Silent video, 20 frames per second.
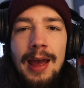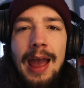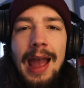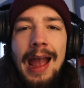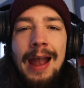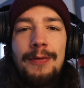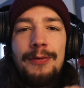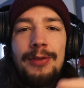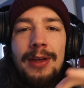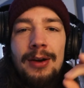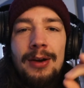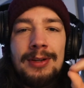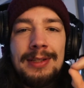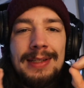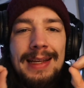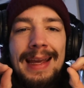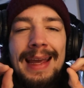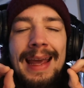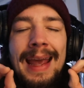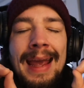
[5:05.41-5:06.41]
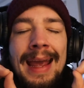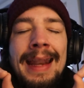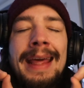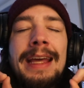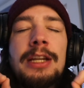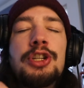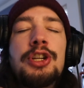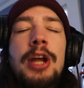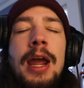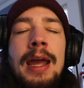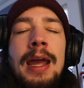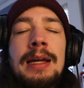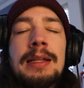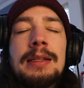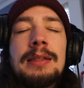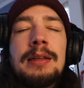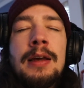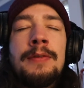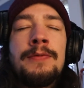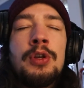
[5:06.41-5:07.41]
if there's any
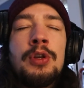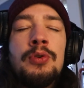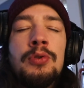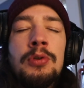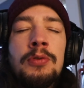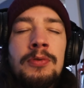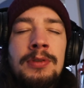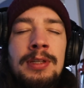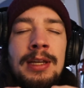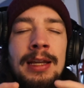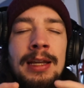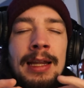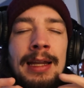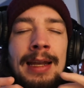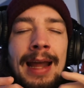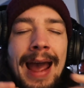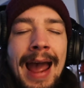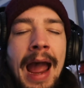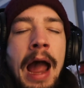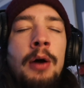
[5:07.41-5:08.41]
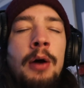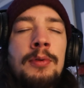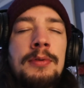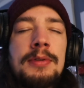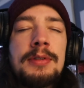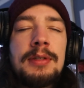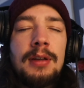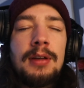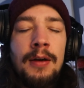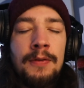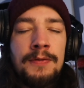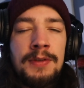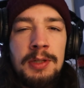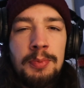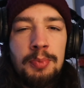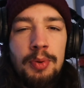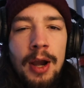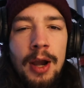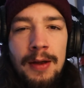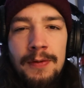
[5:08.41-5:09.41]
chance of you using an ounce of
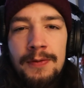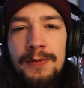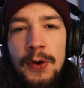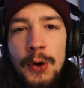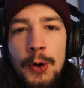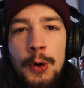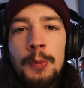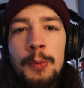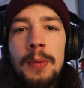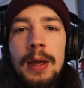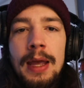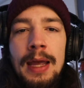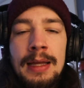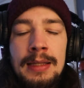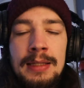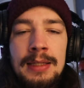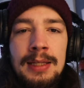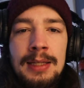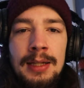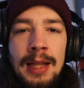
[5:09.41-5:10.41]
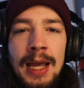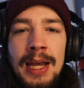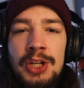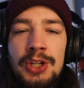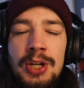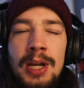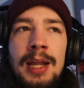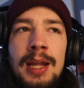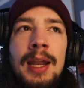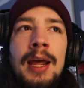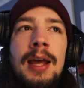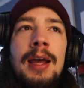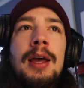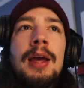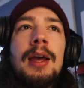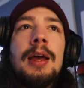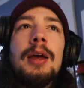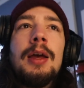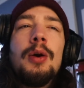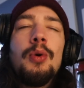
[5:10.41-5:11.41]
spray foam insulation,
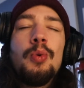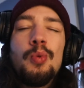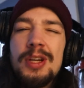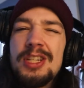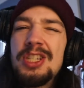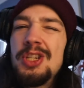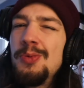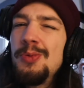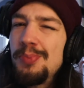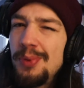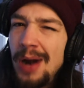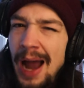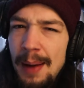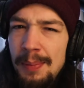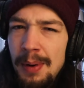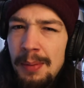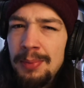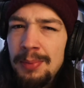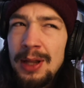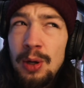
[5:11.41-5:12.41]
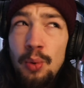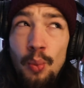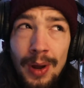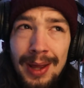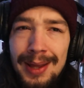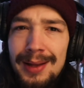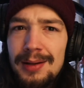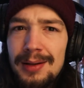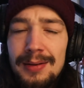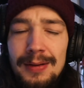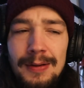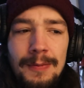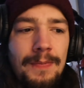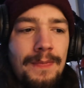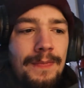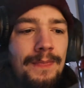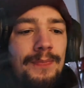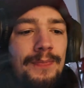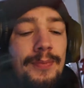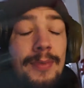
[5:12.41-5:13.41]
which you probably will.
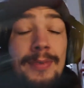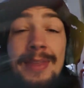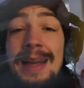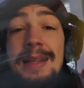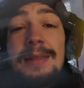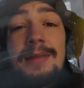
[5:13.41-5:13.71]
That